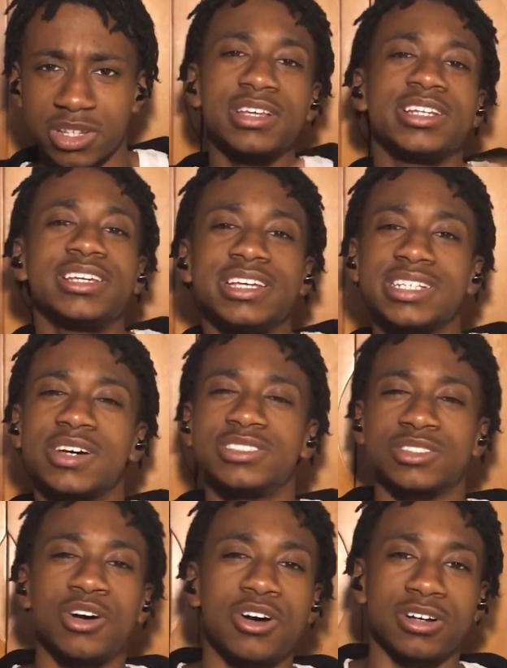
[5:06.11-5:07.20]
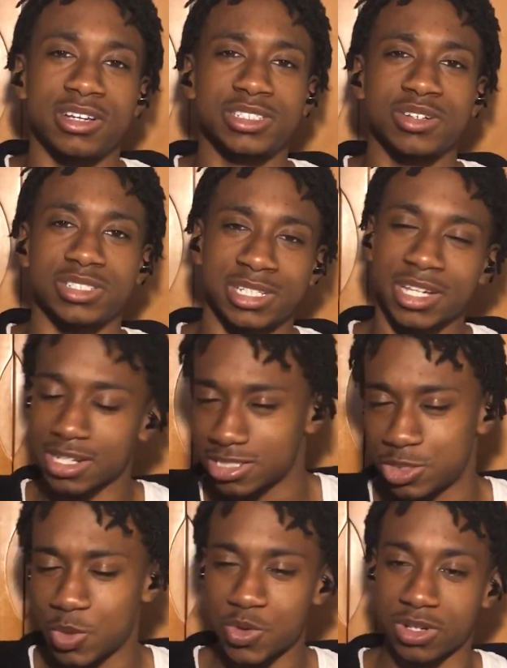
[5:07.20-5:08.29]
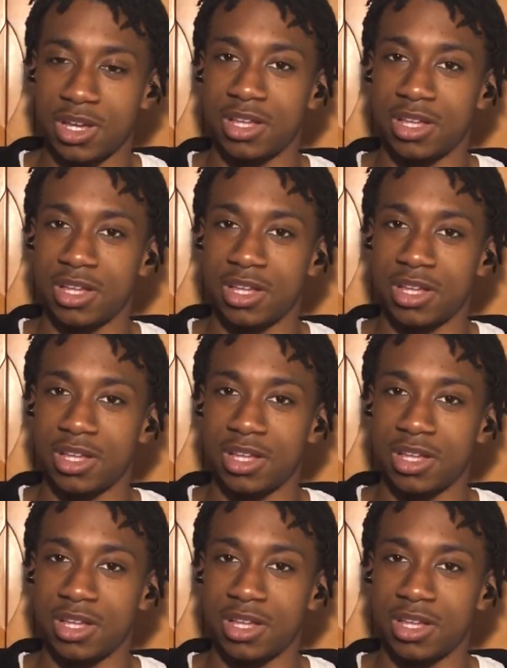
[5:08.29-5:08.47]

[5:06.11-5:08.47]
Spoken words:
Then he gets out of his car and starts kicking his door.